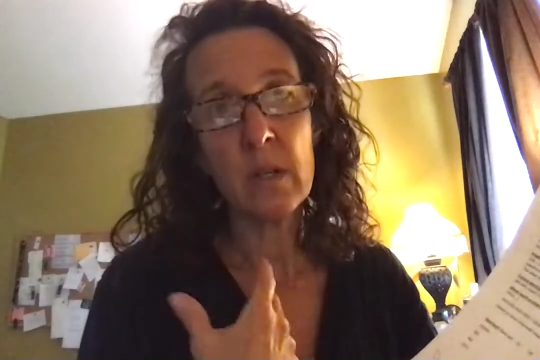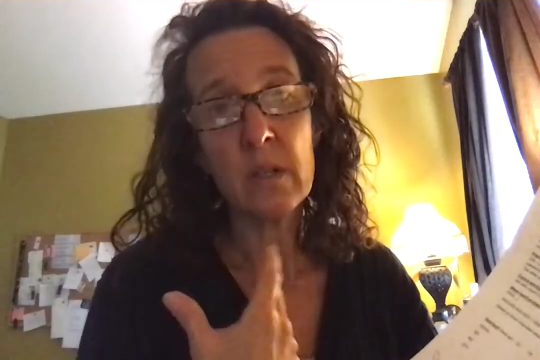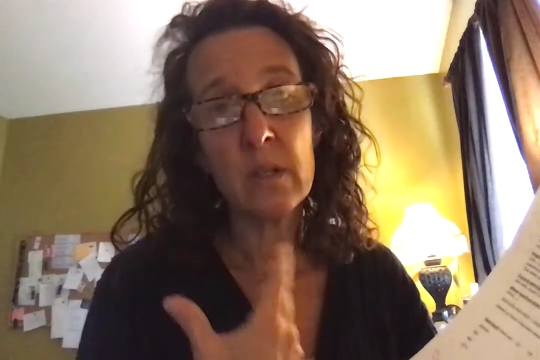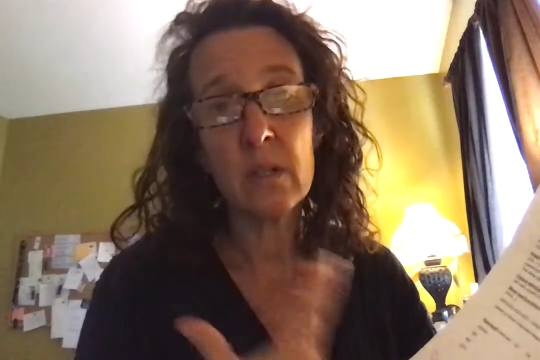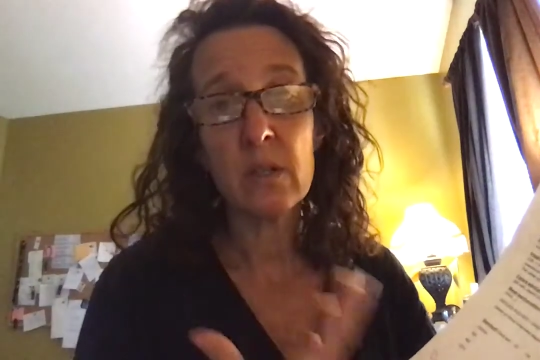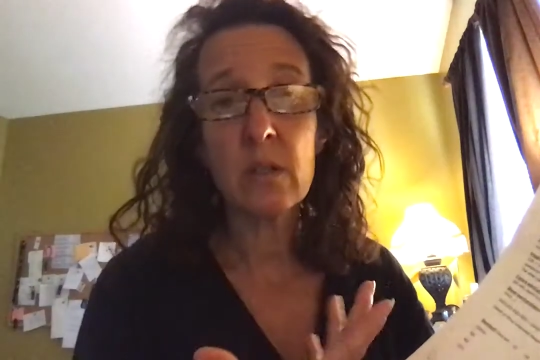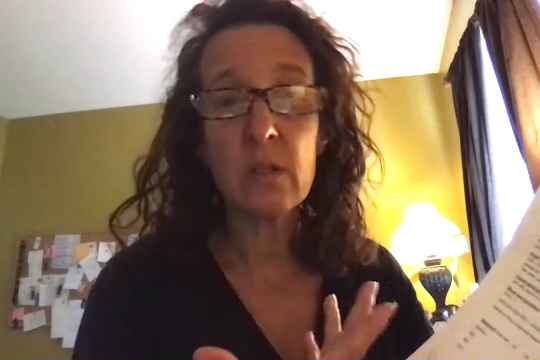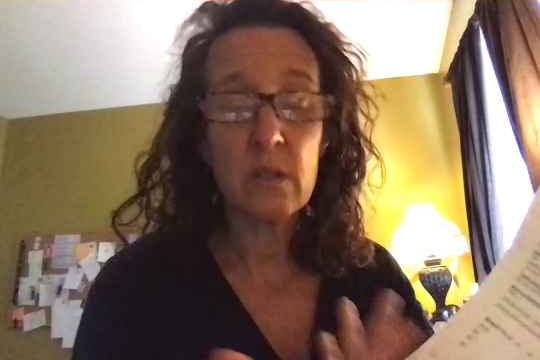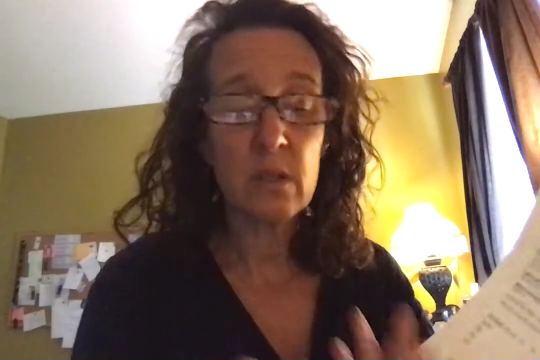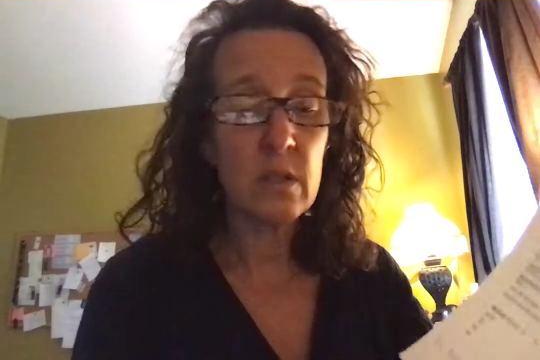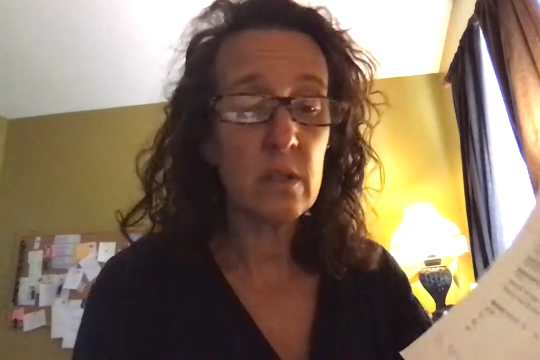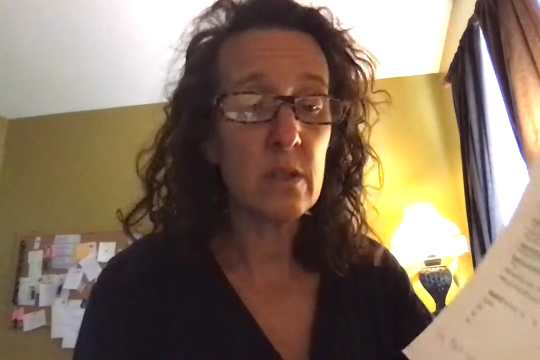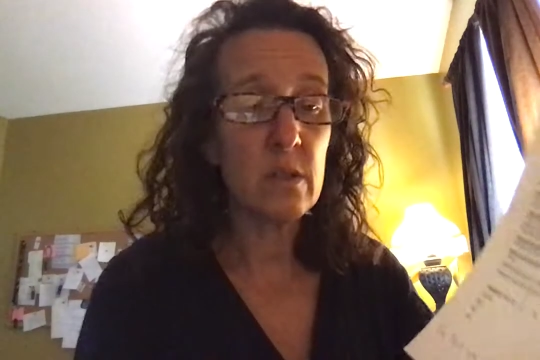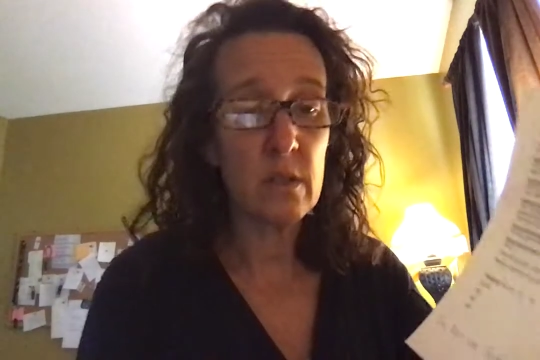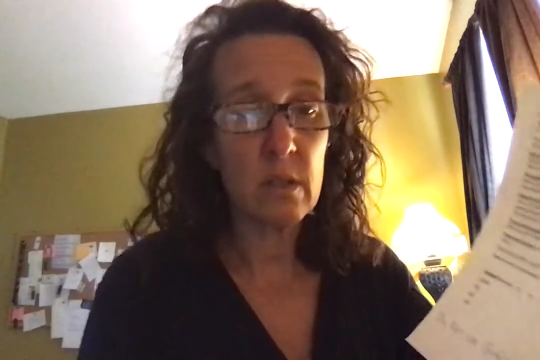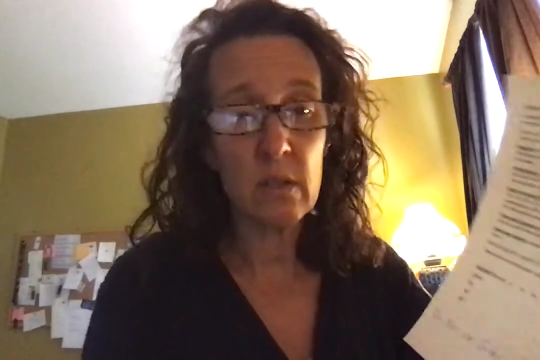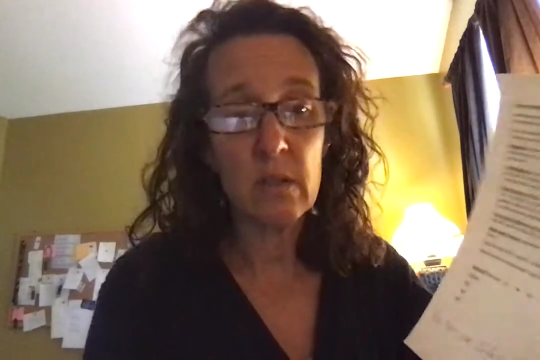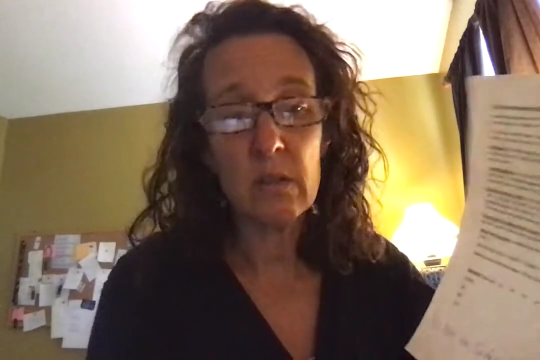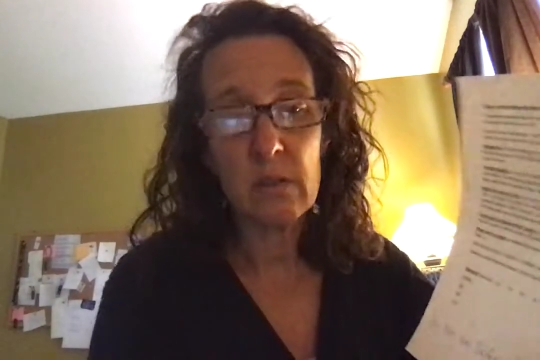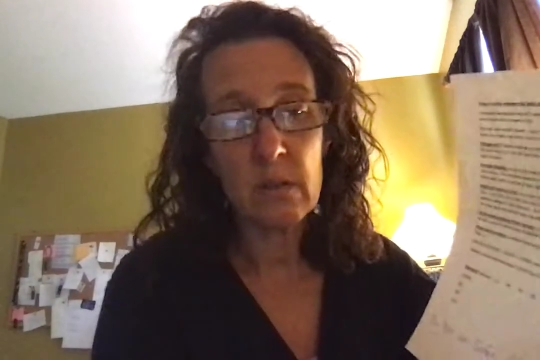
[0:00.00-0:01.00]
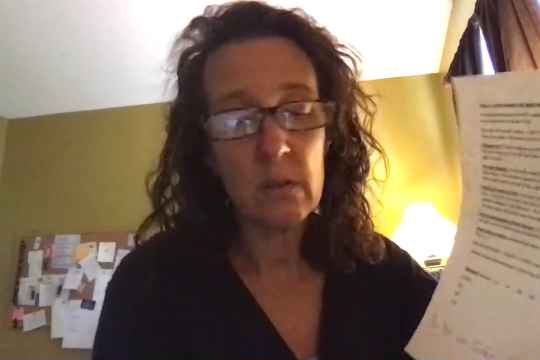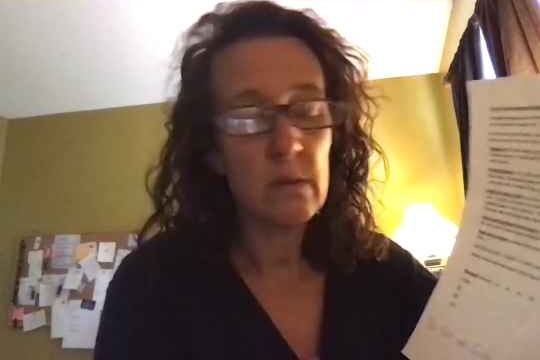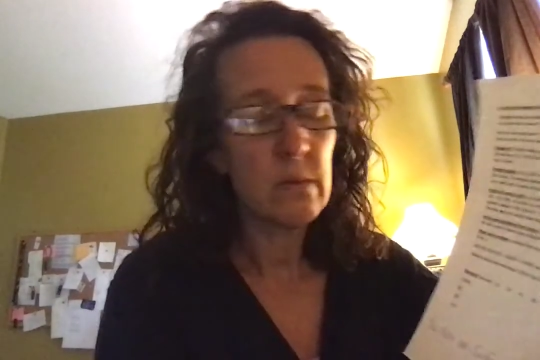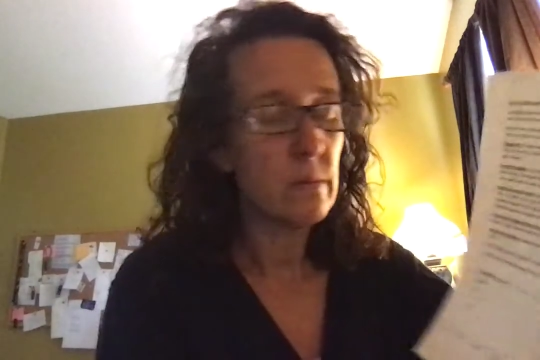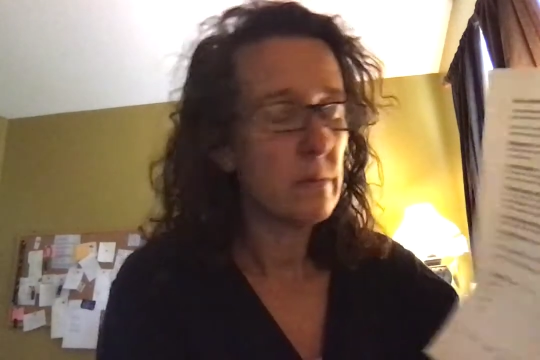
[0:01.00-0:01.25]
statistics